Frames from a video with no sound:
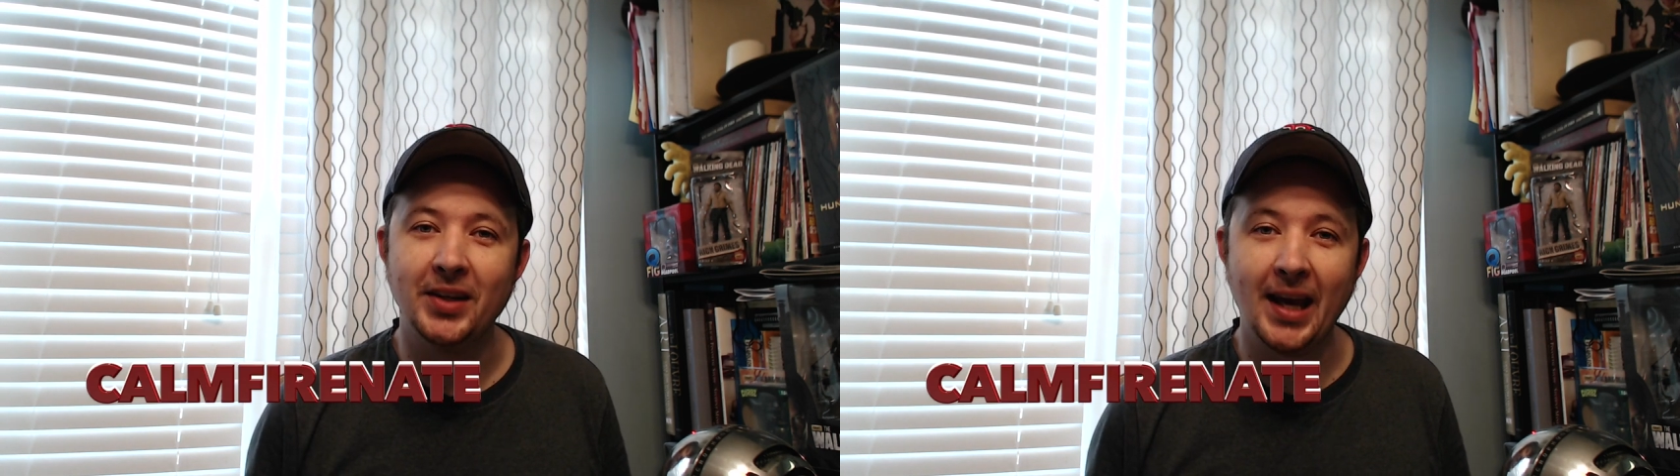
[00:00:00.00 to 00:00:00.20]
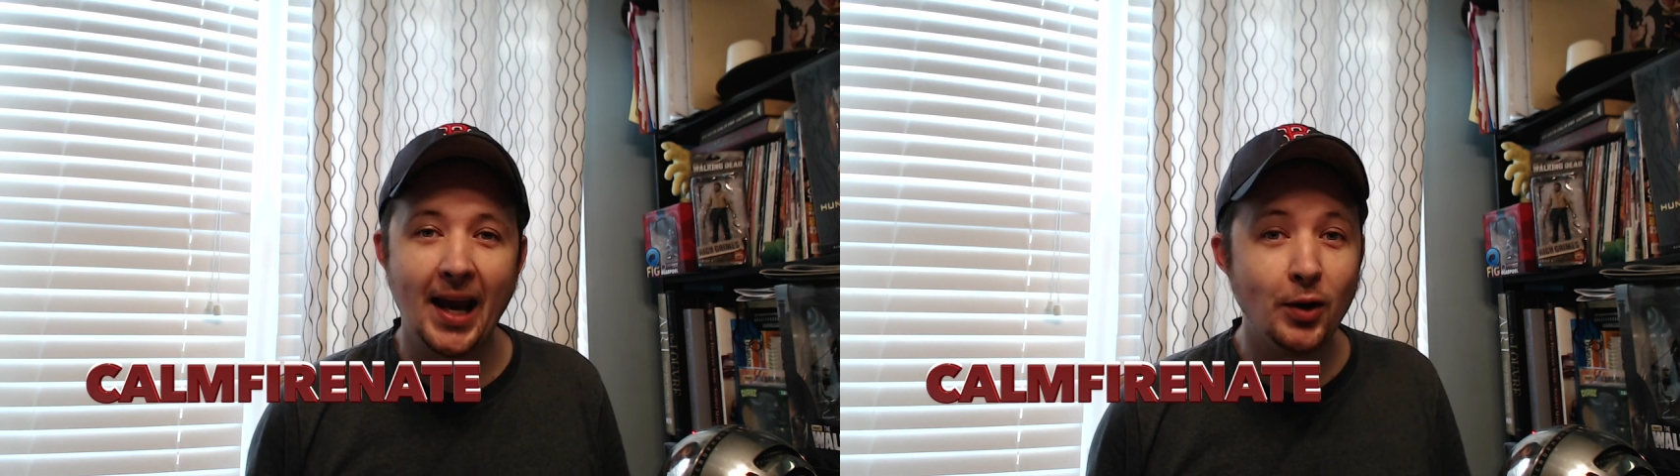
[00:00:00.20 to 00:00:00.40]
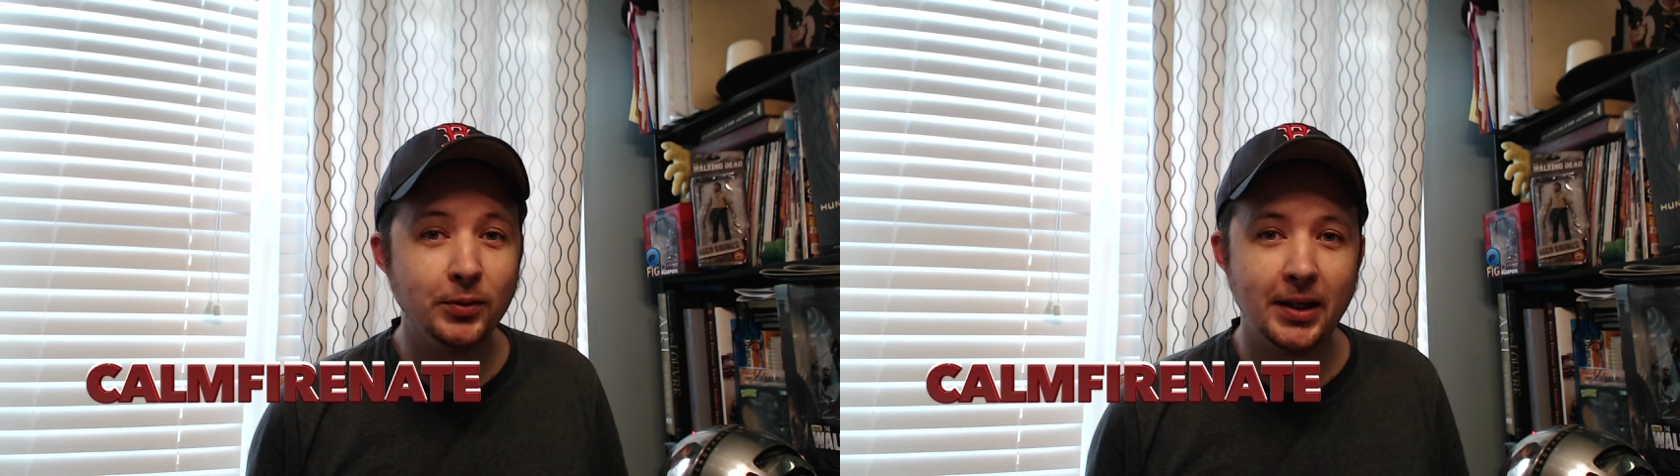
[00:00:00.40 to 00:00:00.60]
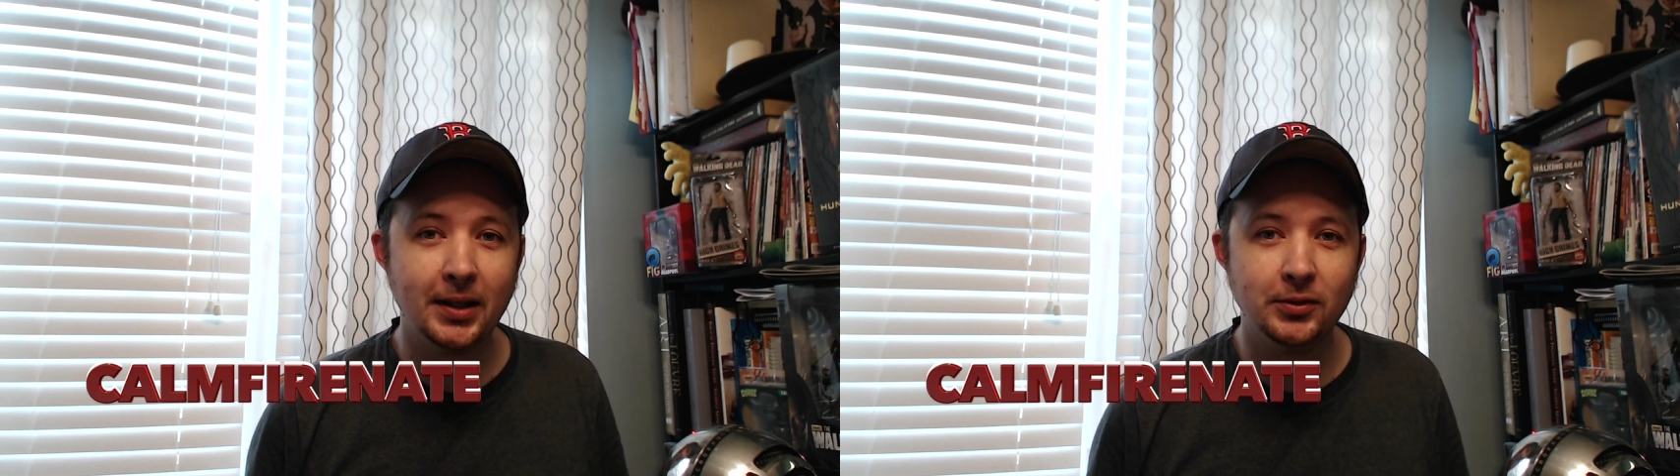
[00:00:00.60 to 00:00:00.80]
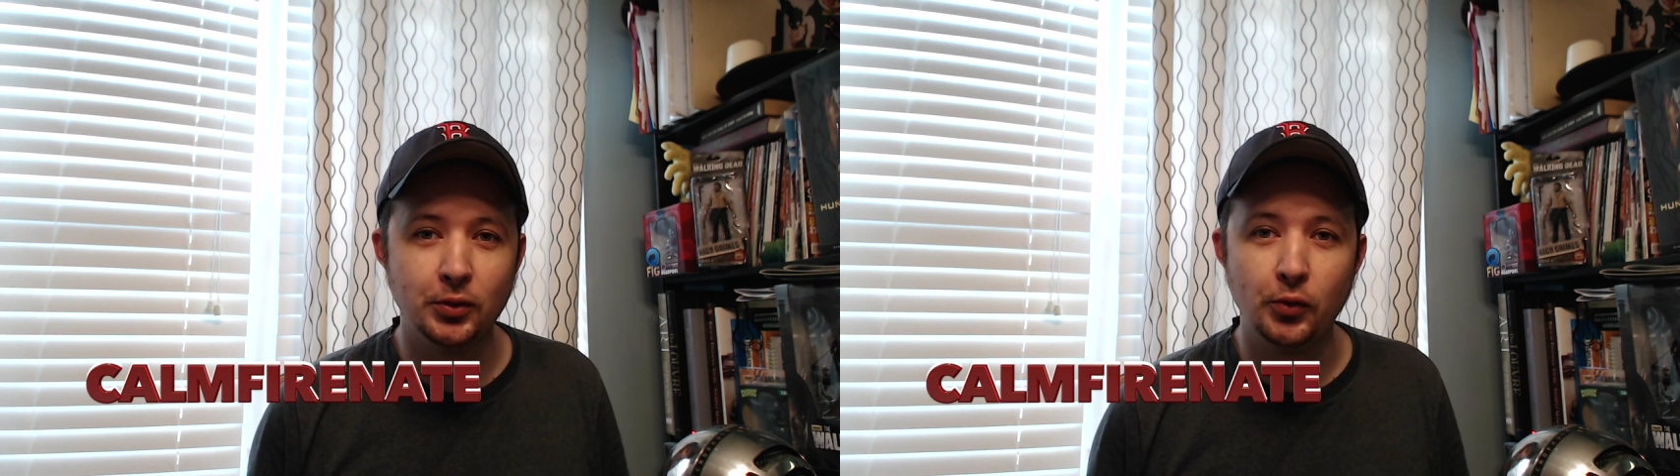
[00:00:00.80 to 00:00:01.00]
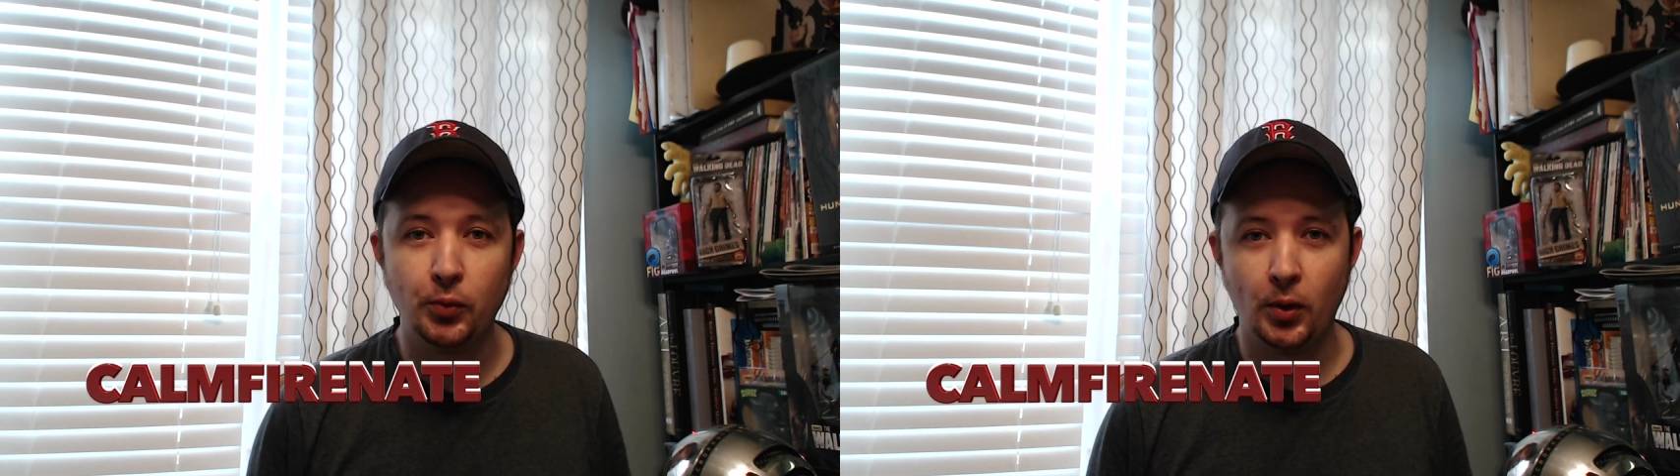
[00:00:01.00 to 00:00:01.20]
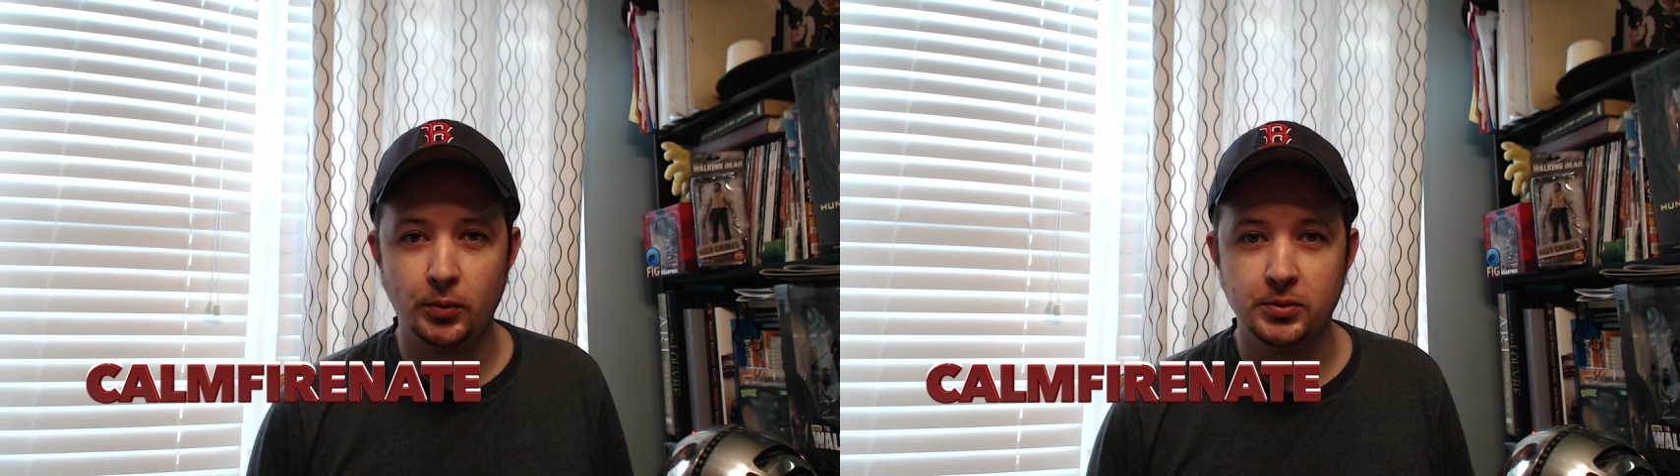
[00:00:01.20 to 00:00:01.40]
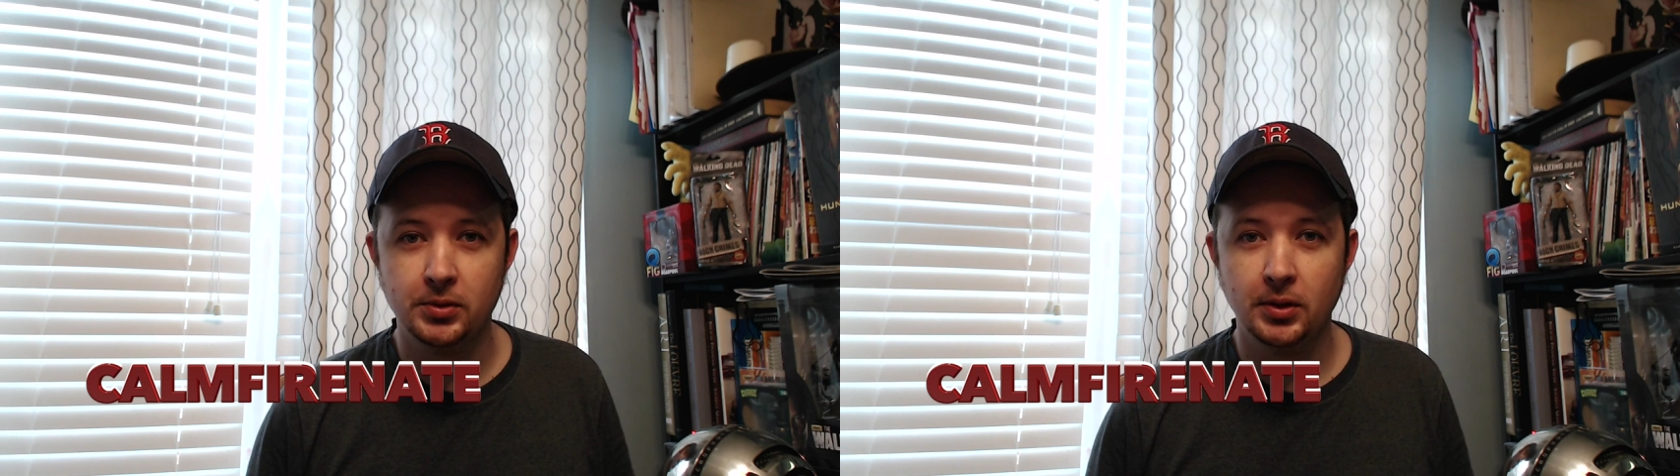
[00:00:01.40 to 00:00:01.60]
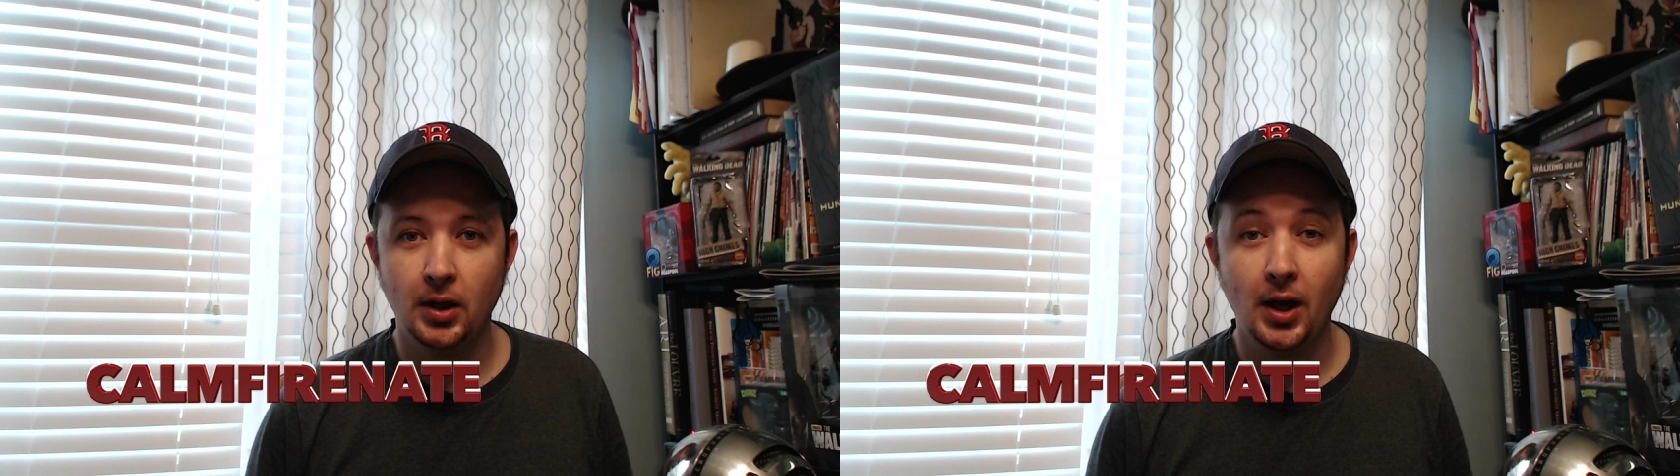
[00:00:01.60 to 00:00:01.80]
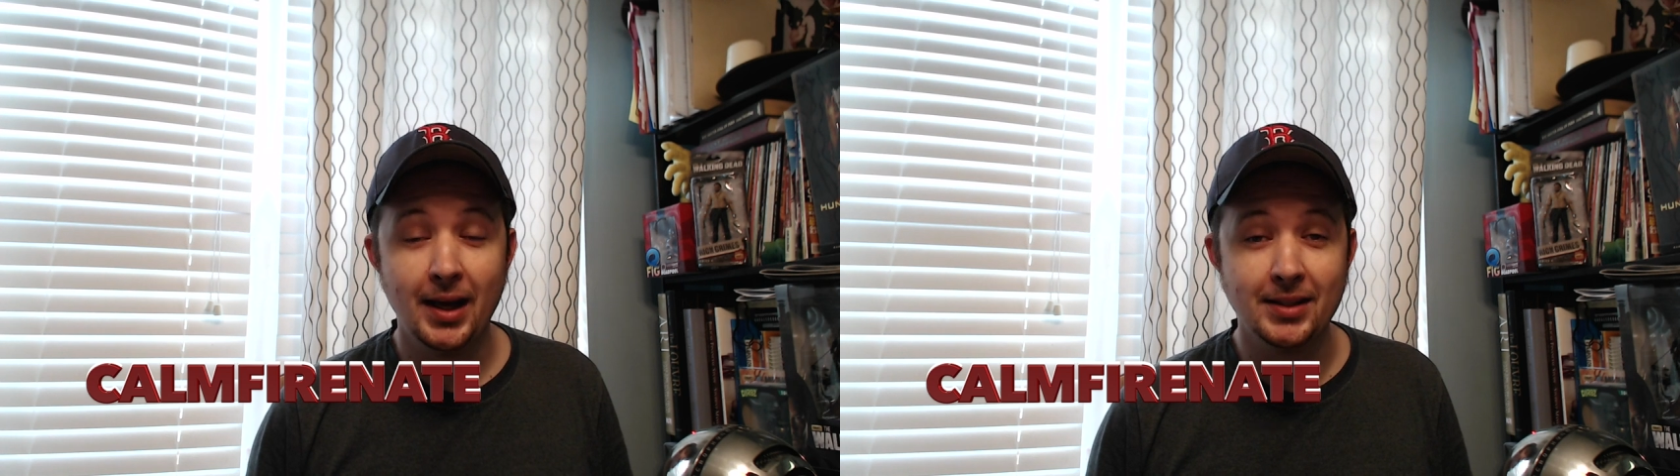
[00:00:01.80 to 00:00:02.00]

Countdown to Thrones.